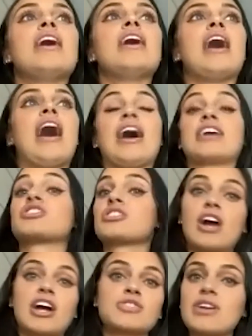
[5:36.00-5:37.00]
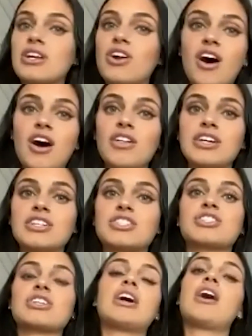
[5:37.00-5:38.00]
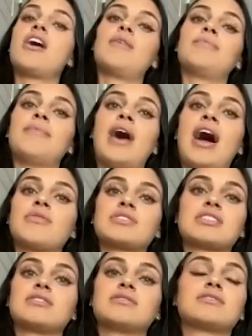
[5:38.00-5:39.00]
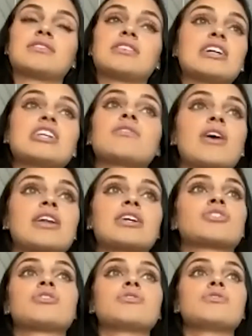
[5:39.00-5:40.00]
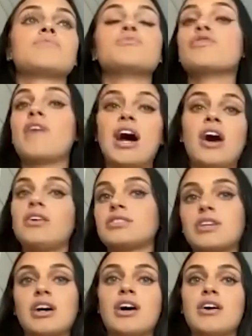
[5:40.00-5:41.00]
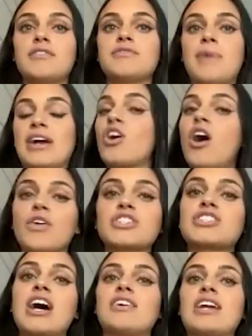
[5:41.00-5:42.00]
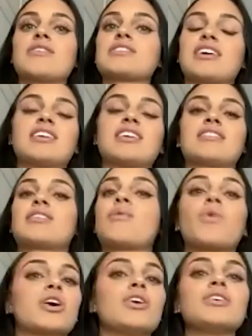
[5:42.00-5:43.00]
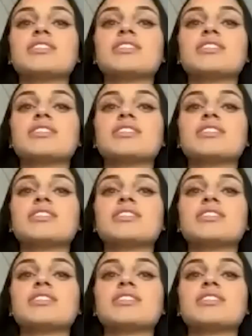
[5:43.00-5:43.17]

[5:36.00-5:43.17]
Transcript: I just graduated college. Um, I was getting ready to move out of my college town. I was like, the world